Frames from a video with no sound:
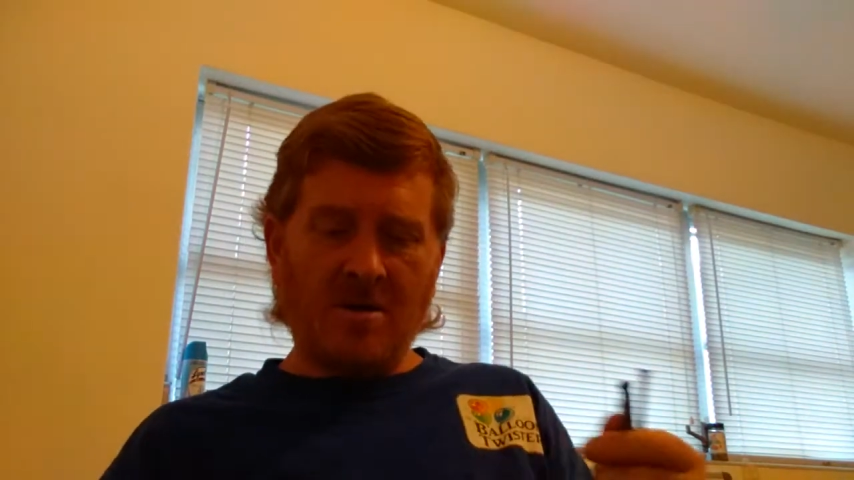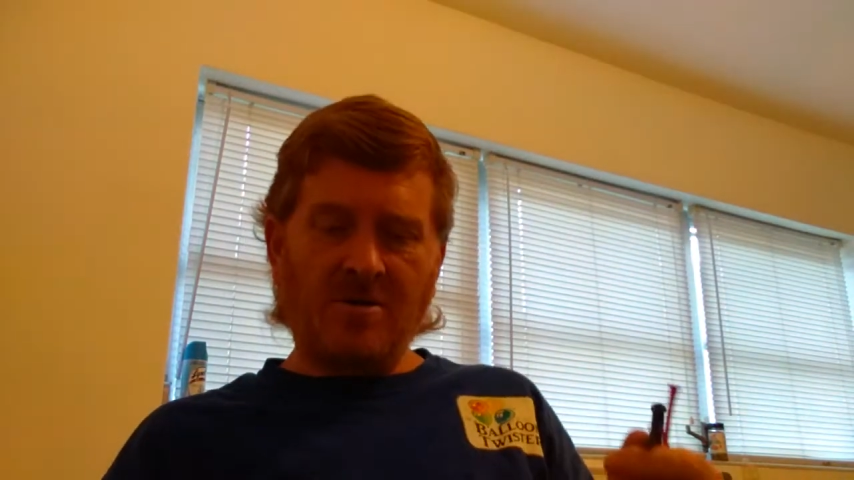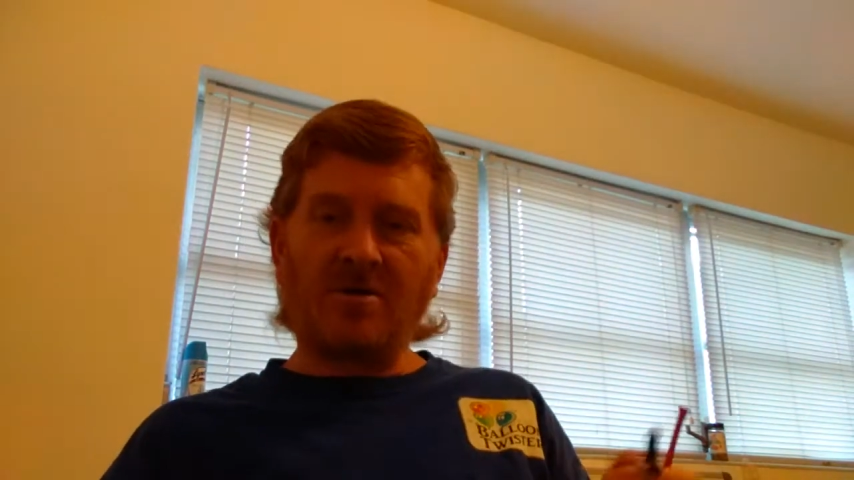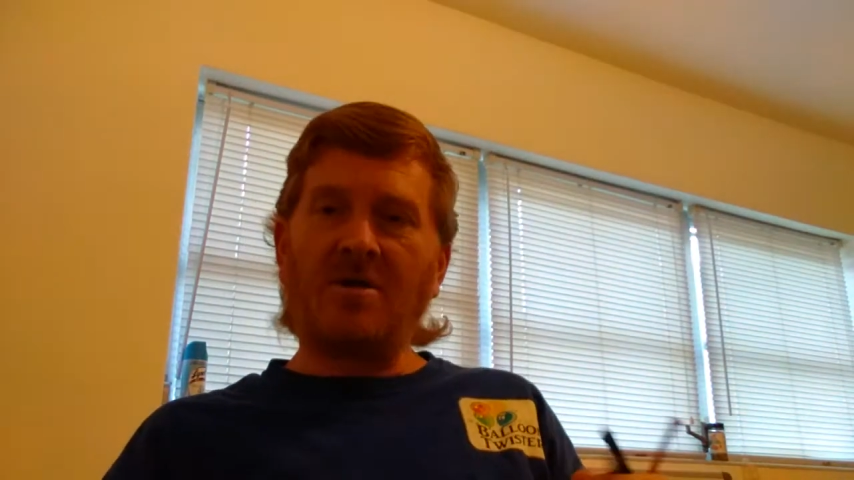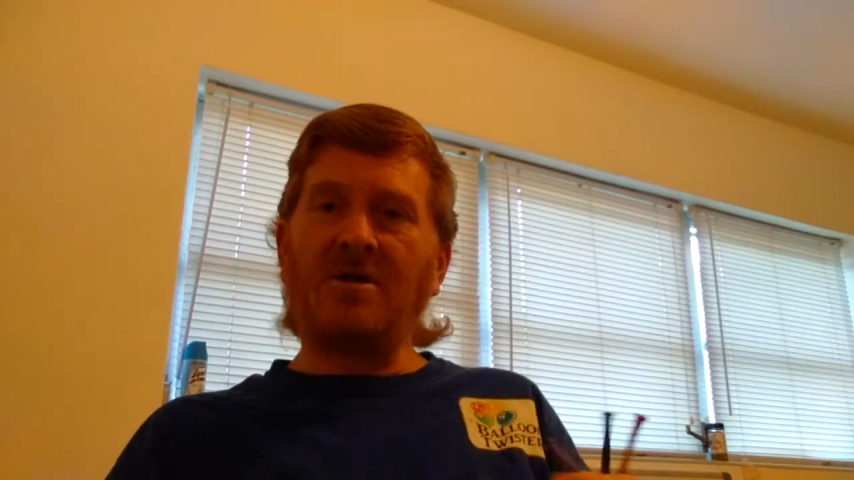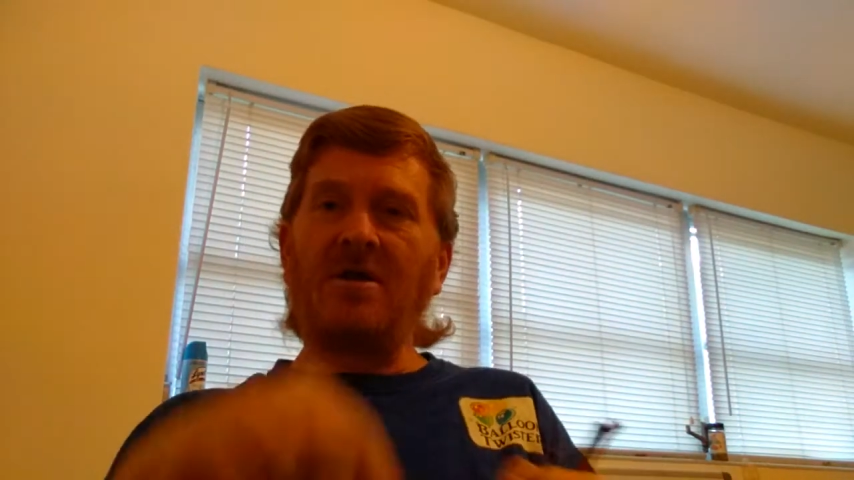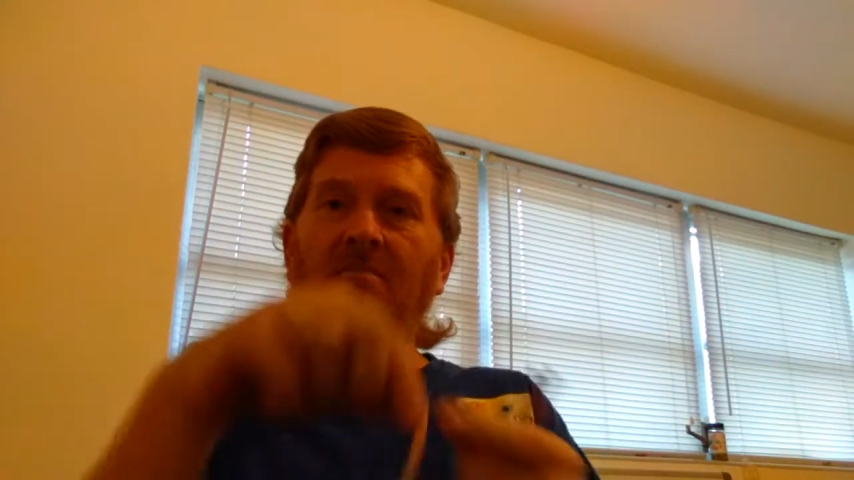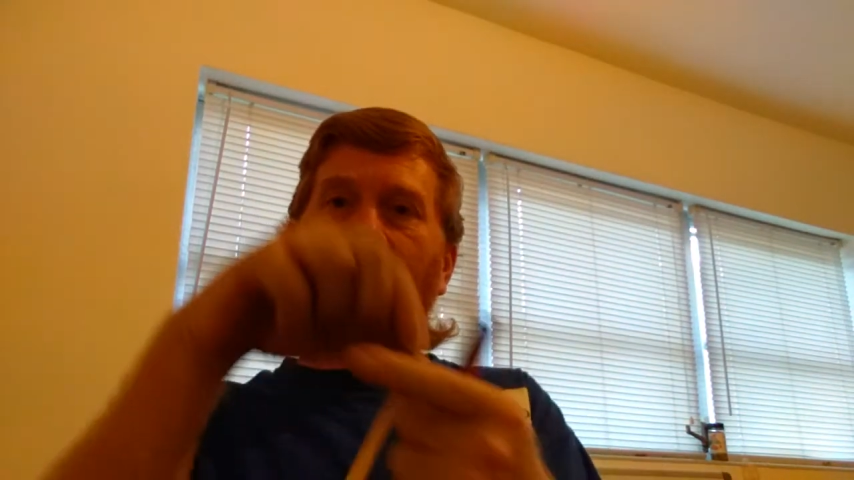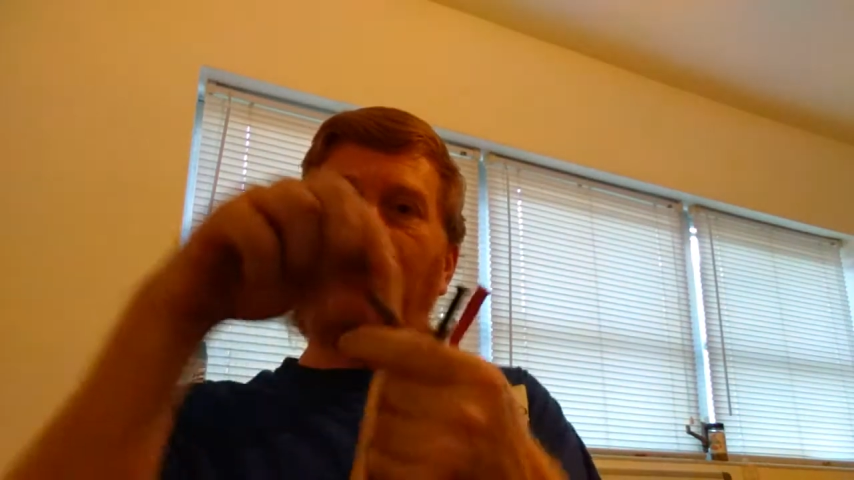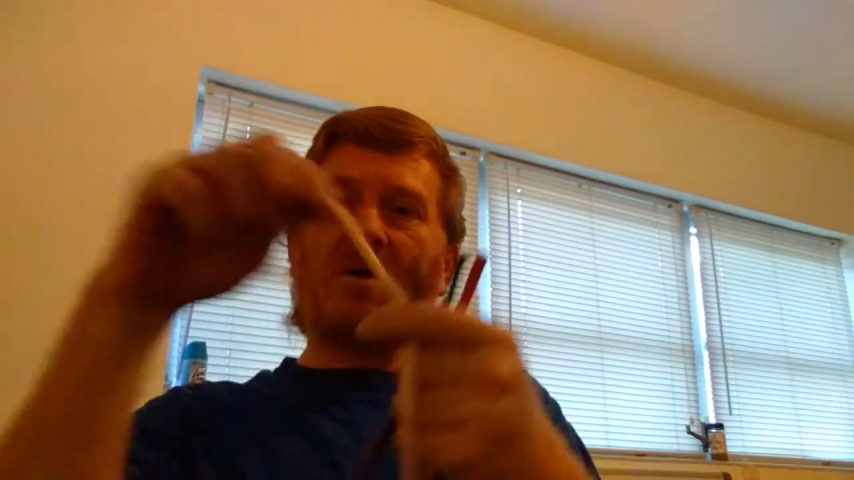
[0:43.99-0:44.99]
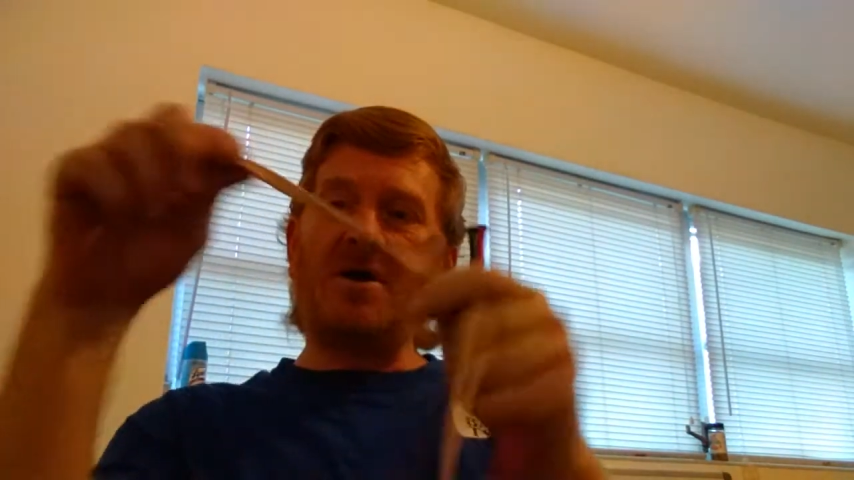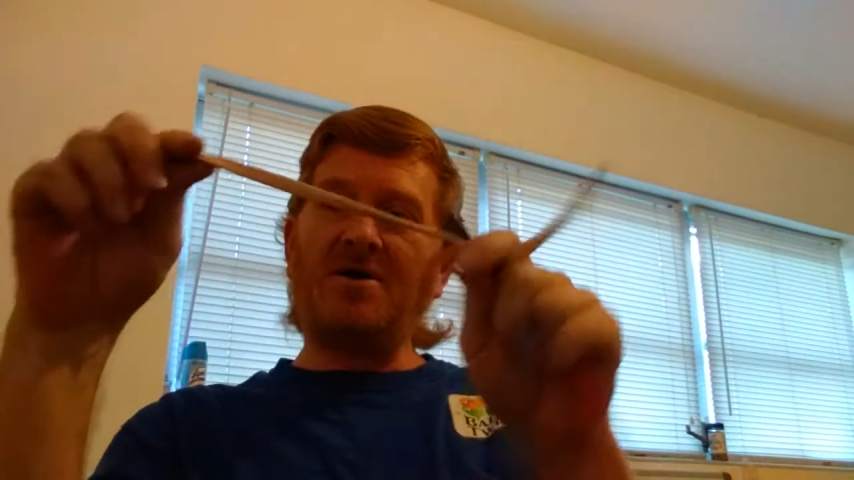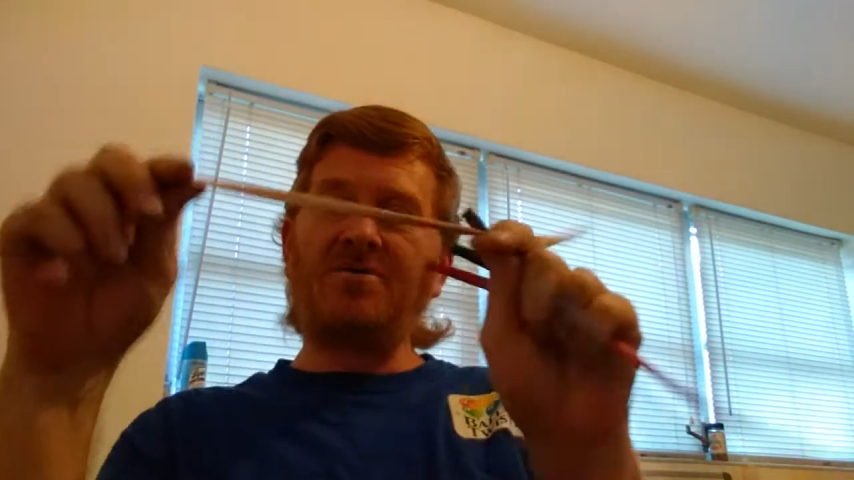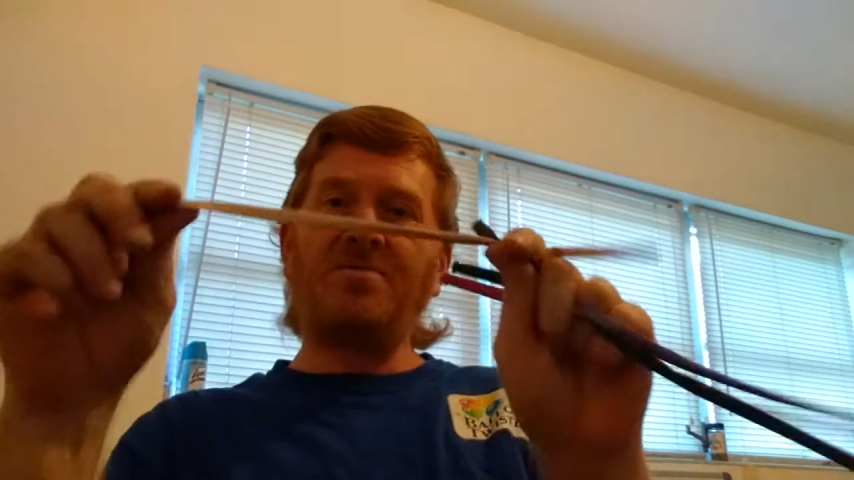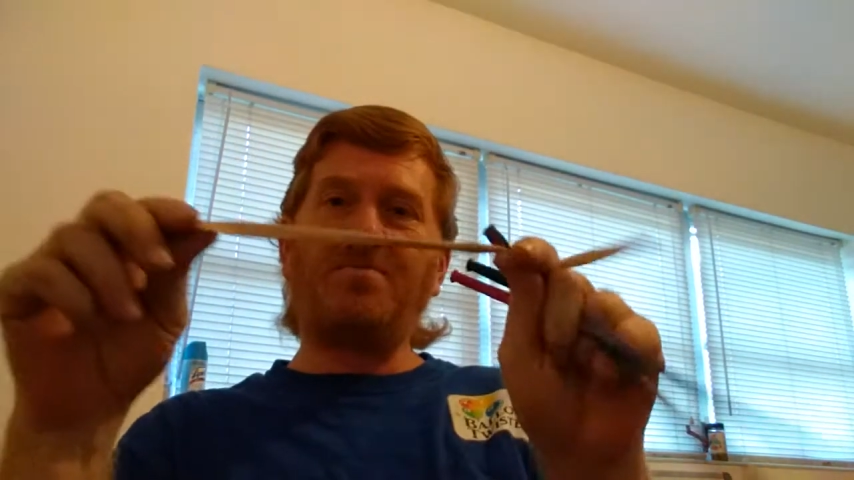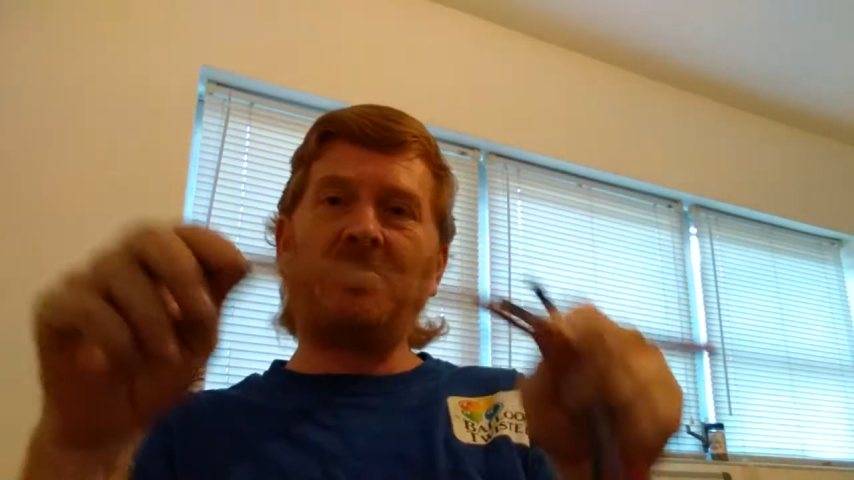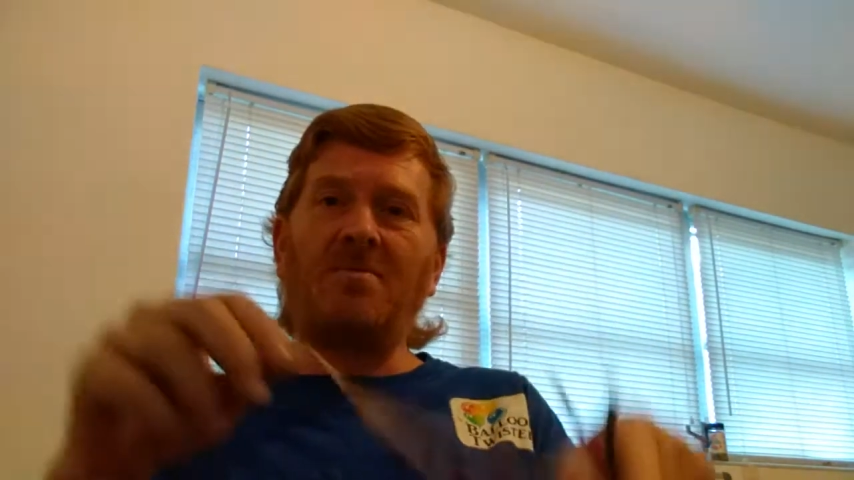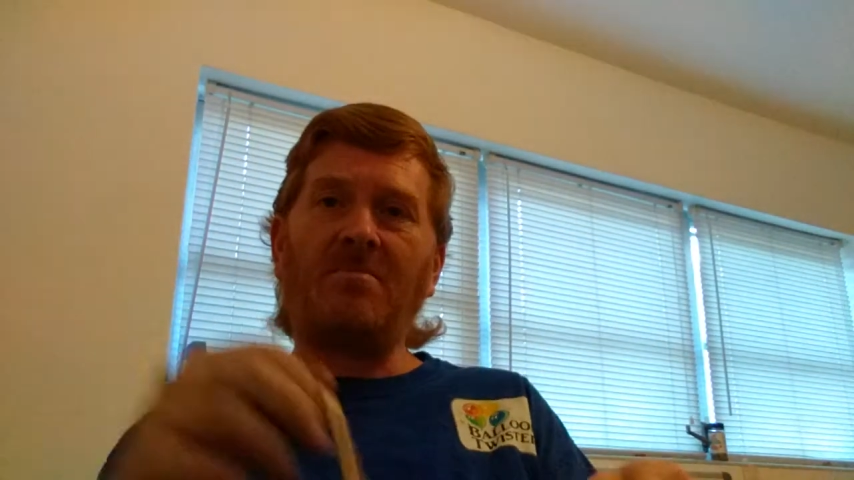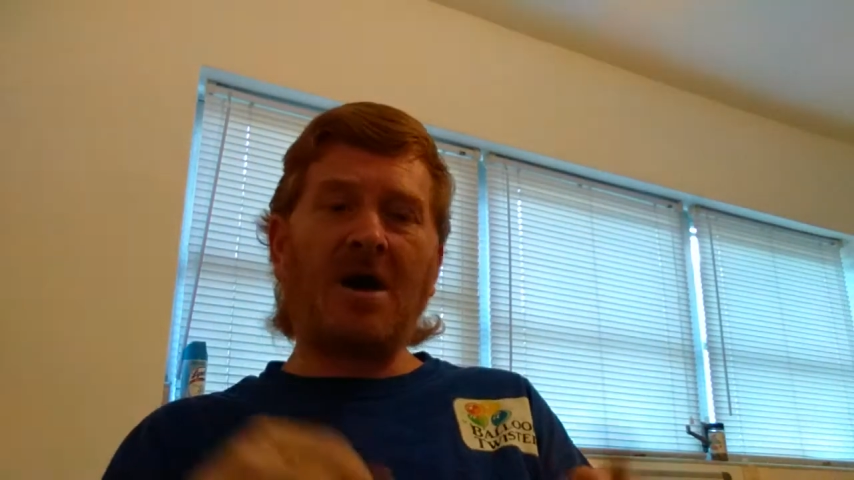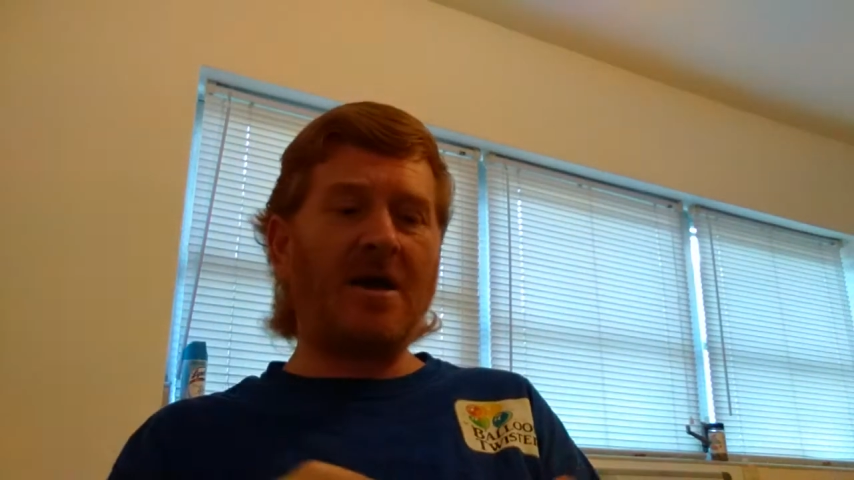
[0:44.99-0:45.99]
You're going to need blush for
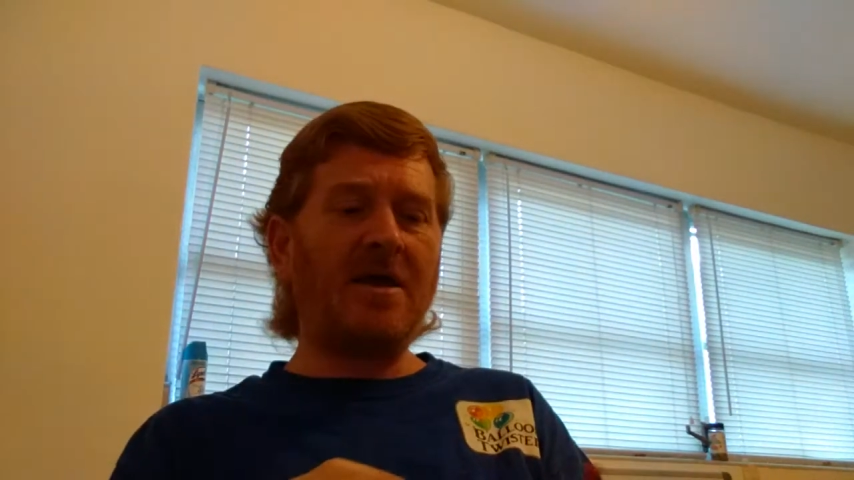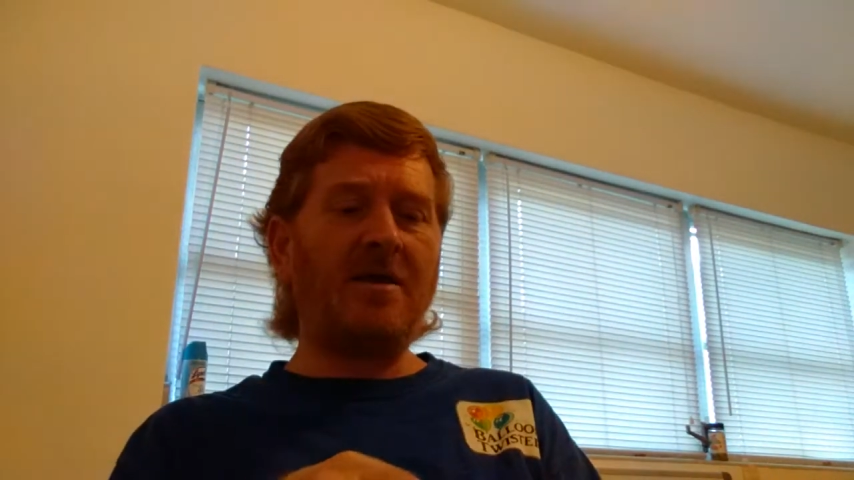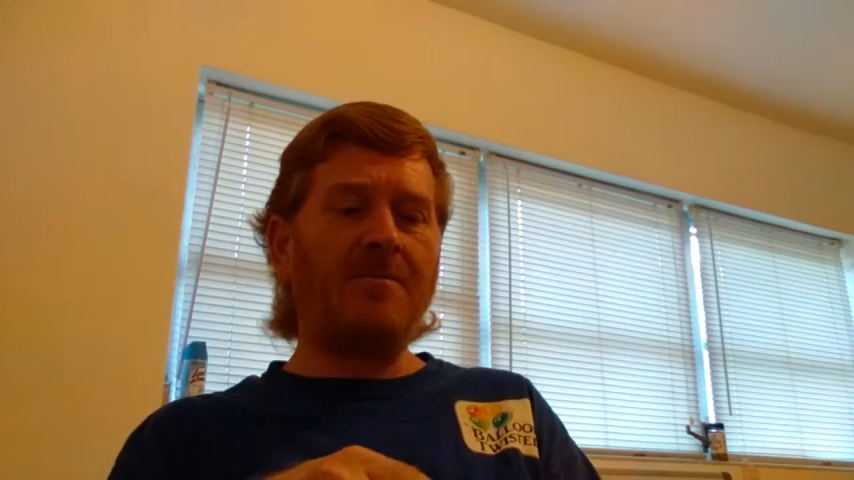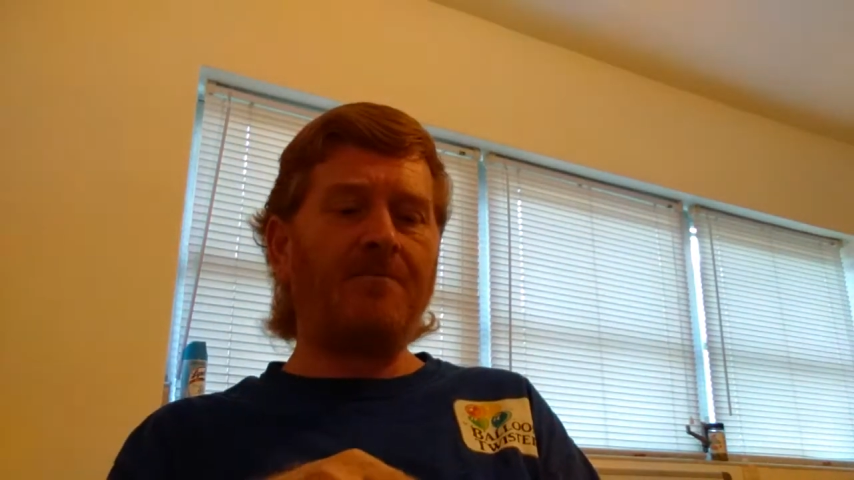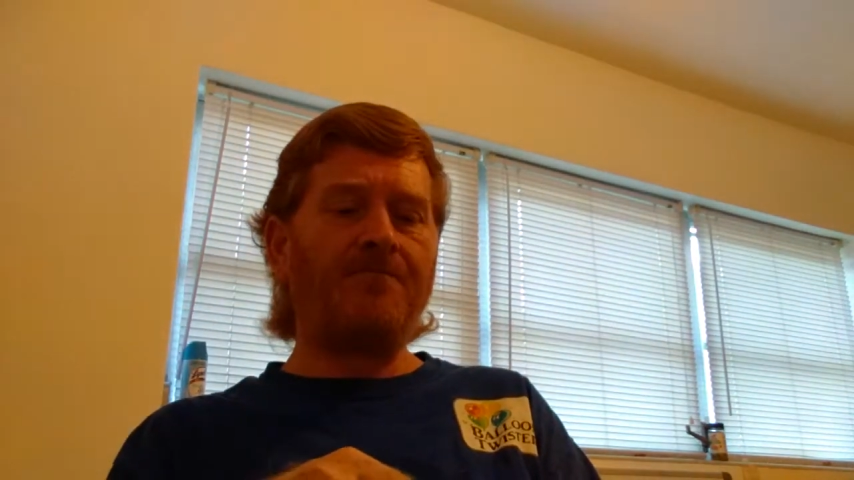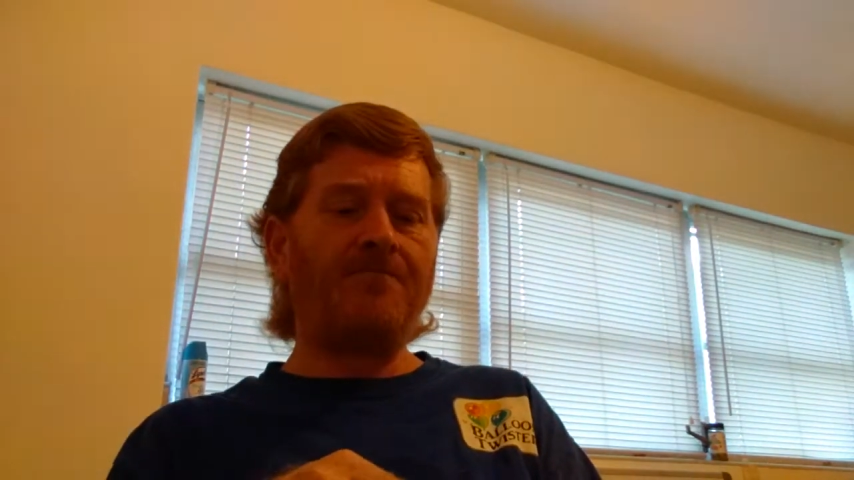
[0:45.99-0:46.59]
the body.